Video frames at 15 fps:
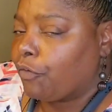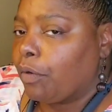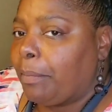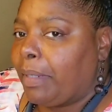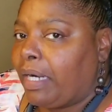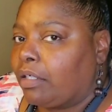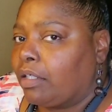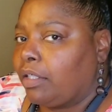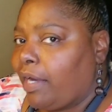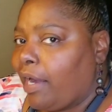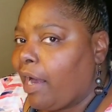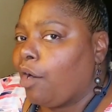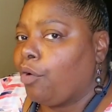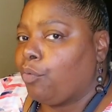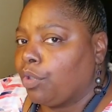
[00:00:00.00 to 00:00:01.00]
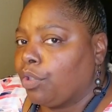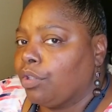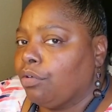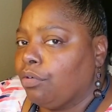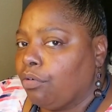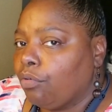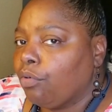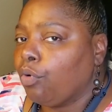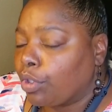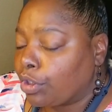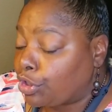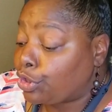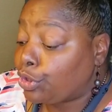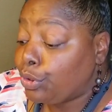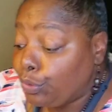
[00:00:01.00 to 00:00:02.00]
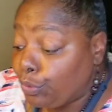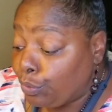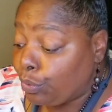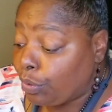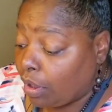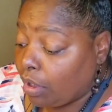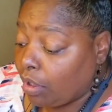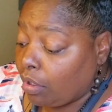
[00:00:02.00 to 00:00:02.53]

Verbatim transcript: for about an hour or two,